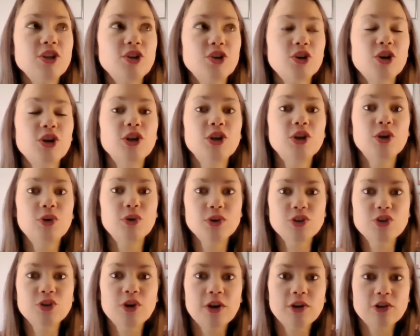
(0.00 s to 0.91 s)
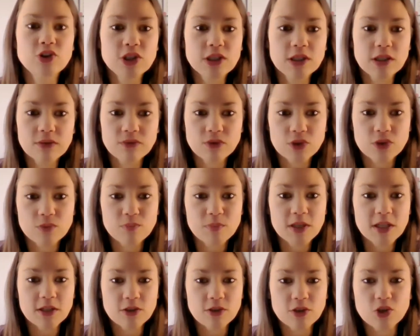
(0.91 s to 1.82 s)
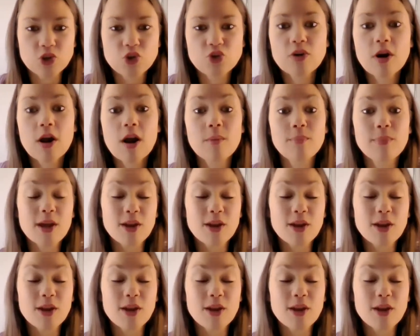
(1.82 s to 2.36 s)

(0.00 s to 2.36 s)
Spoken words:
you're going to notice your energy levels begin to drop